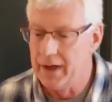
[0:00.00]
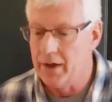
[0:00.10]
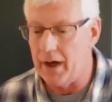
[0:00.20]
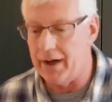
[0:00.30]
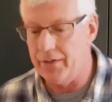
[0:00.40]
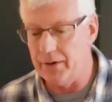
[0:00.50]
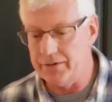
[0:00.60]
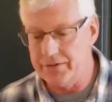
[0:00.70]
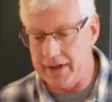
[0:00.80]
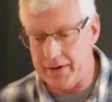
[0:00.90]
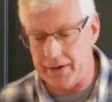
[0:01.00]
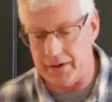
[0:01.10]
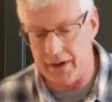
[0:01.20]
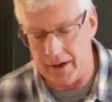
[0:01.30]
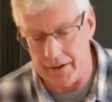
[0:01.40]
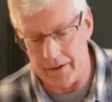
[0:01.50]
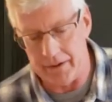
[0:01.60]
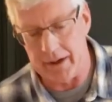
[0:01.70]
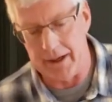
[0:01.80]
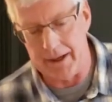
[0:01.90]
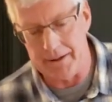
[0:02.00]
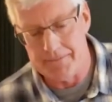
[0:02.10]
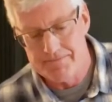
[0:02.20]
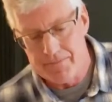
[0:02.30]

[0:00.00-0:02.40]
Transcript: those that are